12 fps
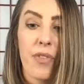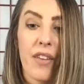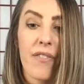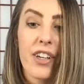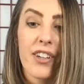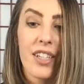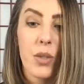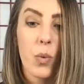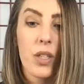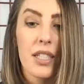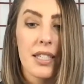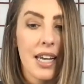various
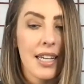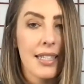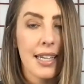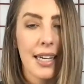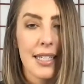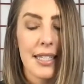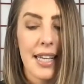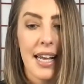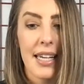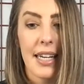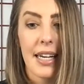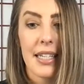wood stains, like I
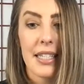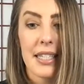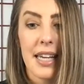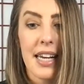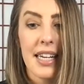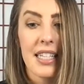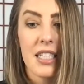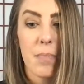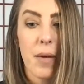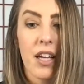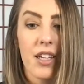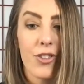said, staining
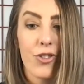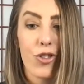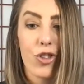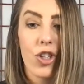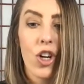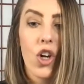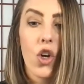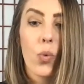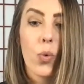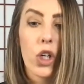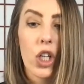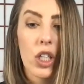sponge,
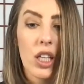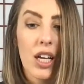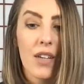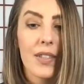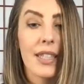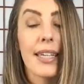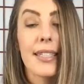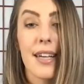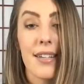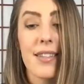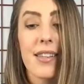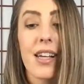work gloves,
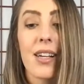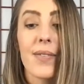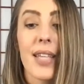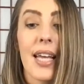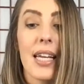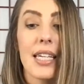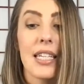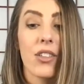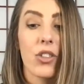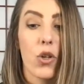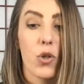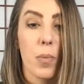latex gloves, and needle
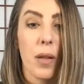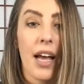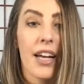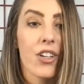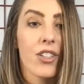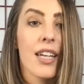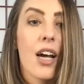nose pliers.